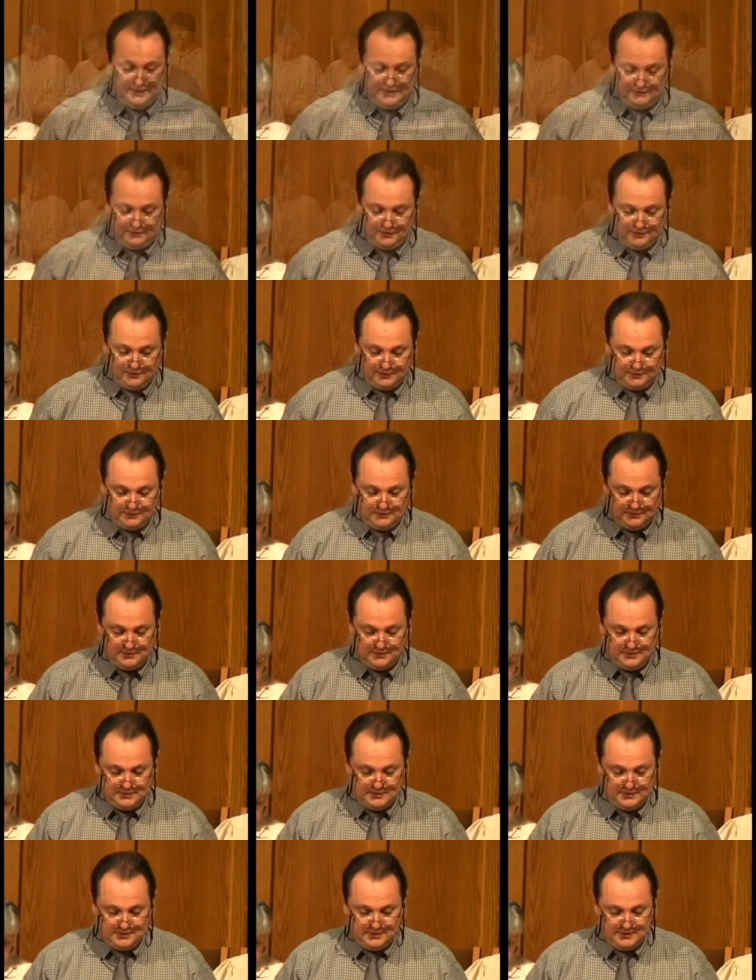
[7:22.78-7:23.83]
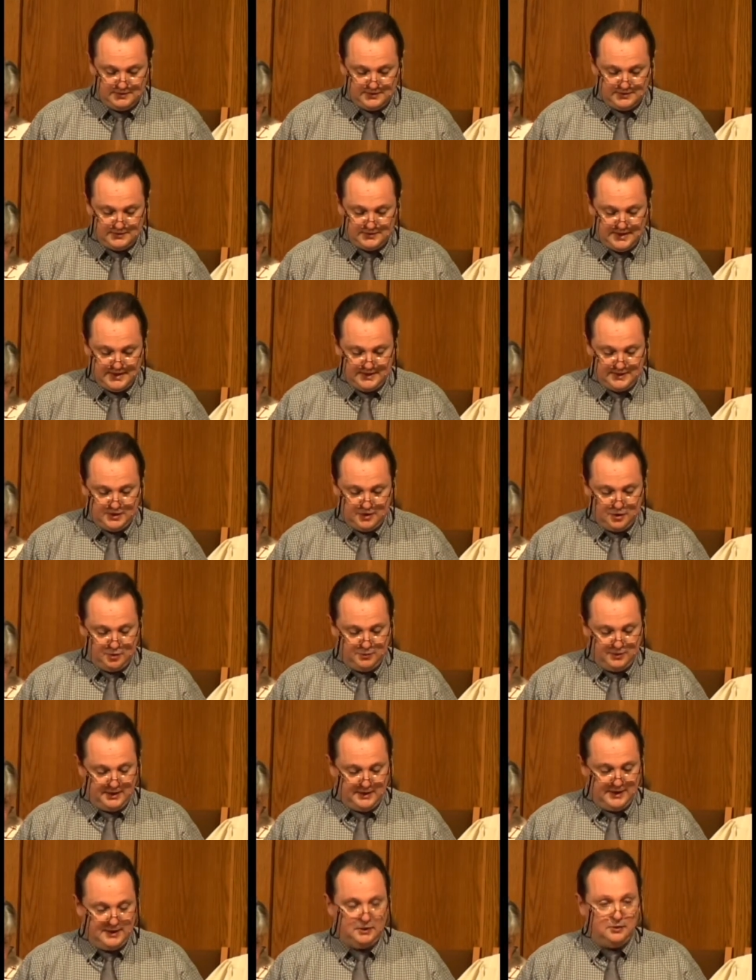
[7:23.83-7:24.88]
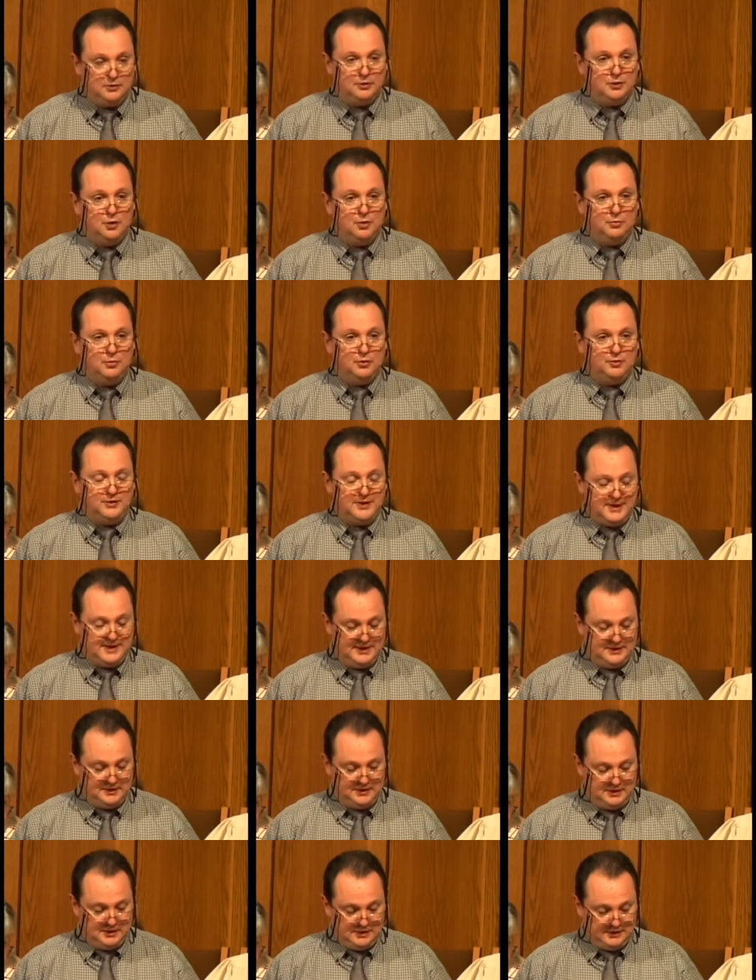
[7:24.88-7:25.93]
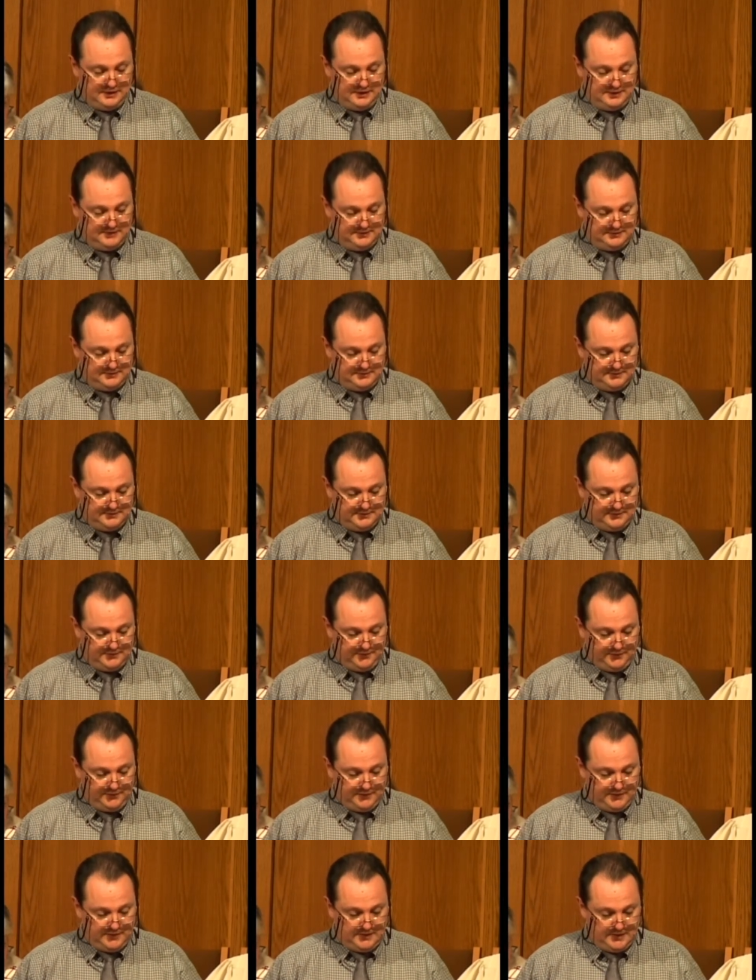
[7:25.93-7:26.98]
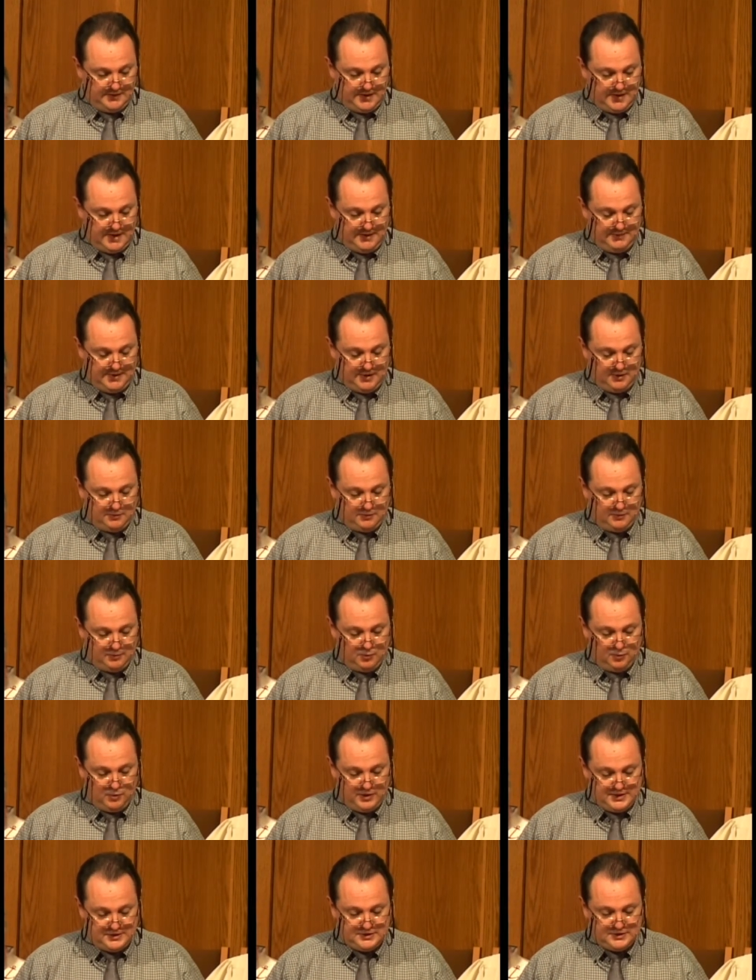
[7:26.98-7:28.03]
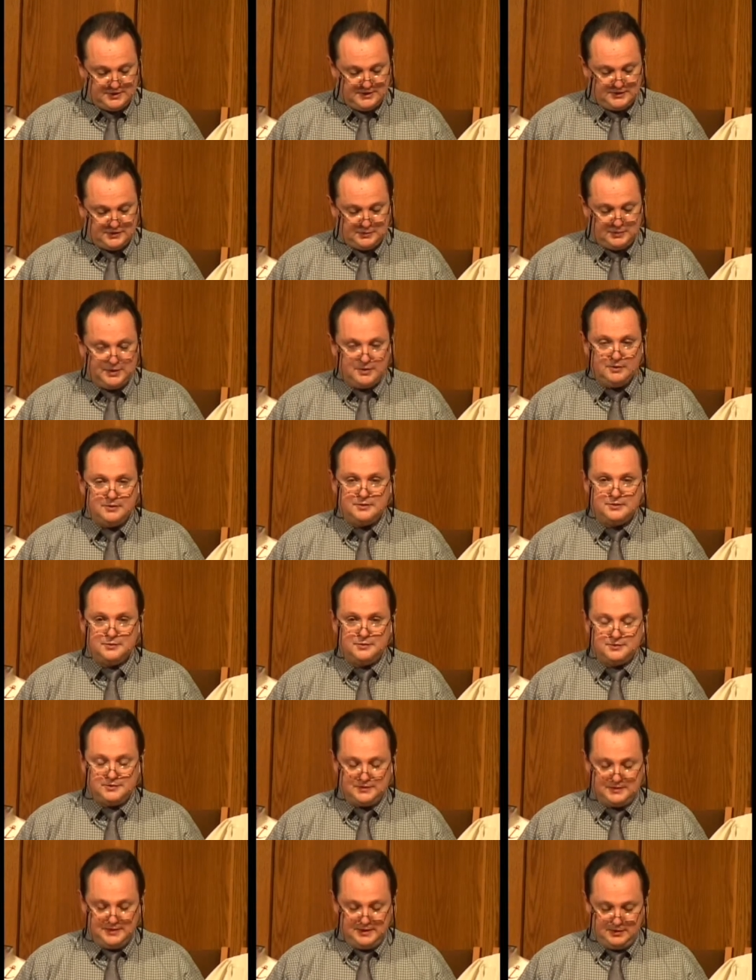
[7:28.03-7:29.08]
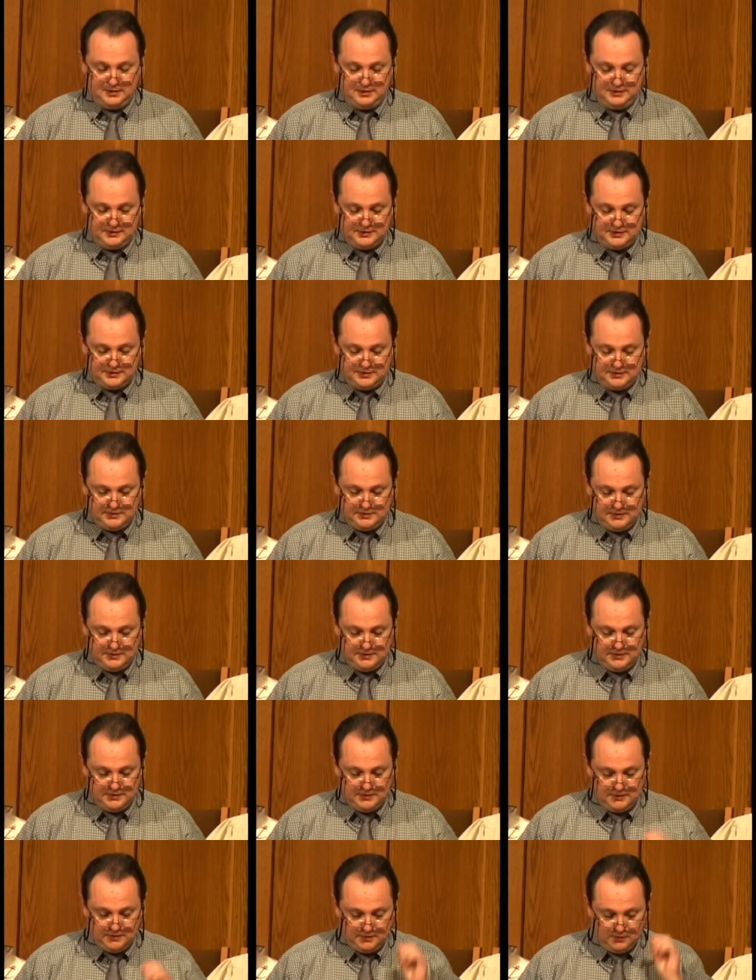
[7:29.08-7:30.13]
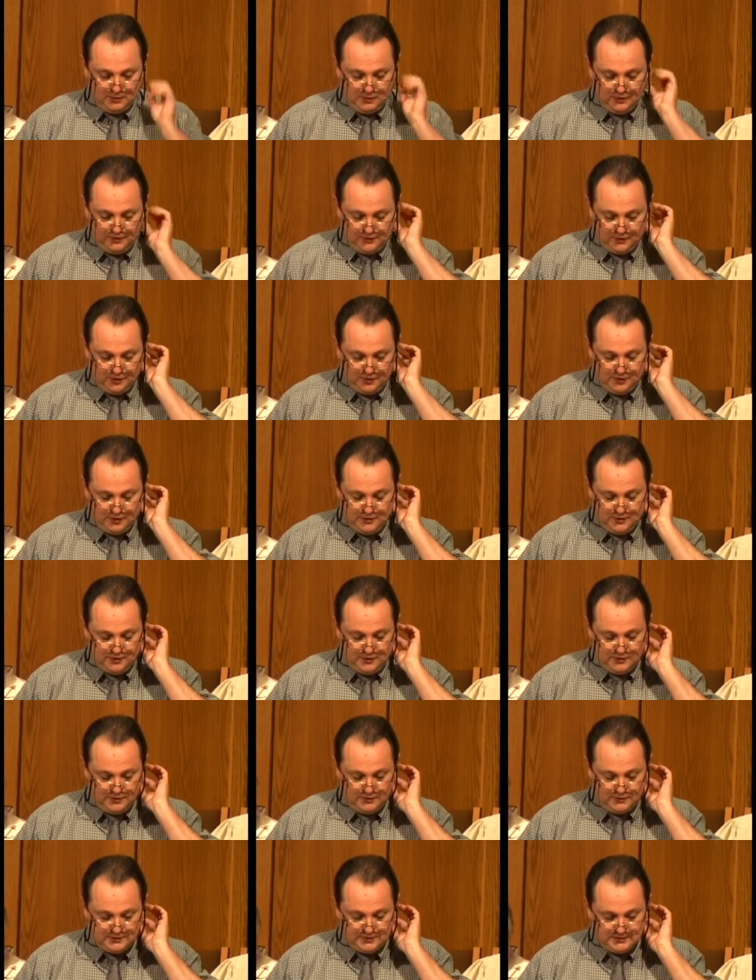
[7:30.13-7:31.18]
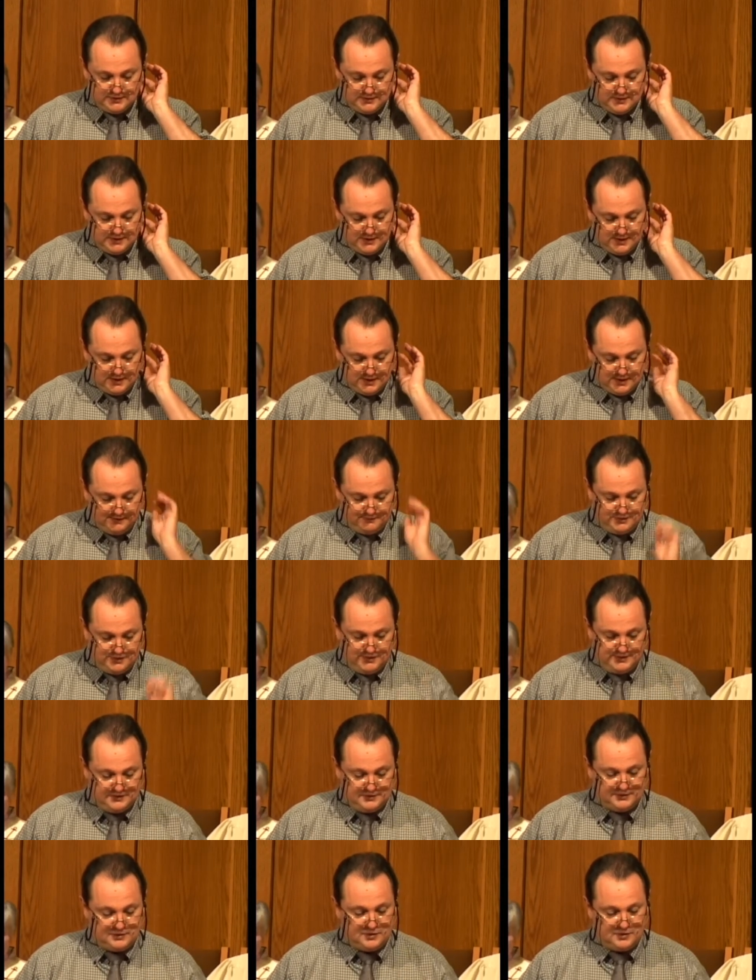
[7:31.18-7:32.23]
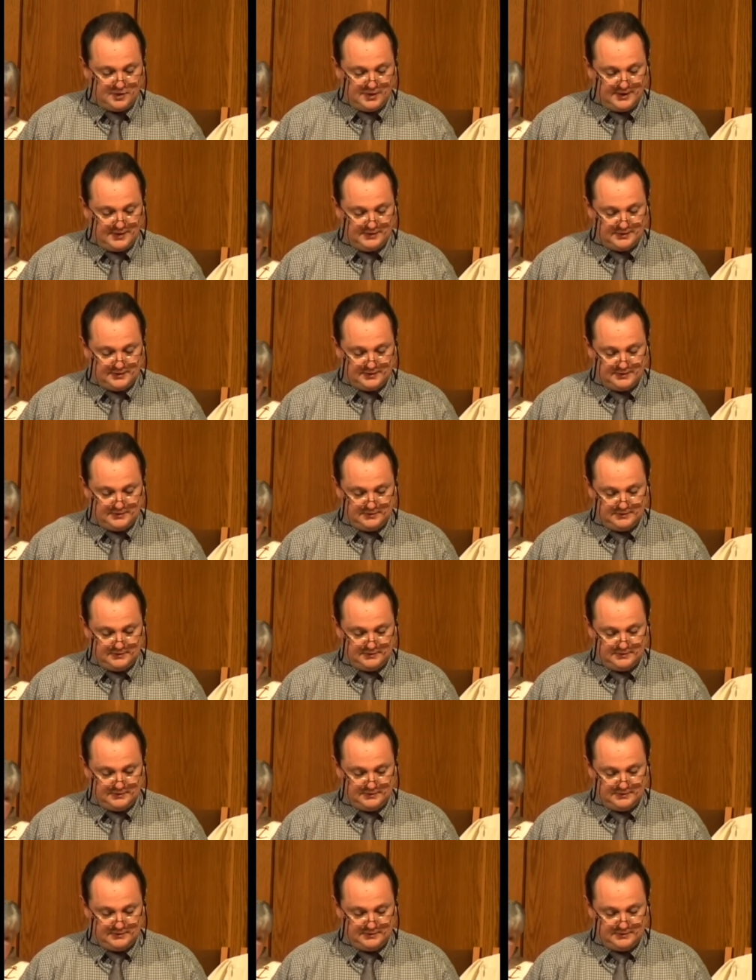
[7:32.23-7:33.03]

levels designed to open a global dialogue about reaching spiritual seekers with the good news of Jesus Christ.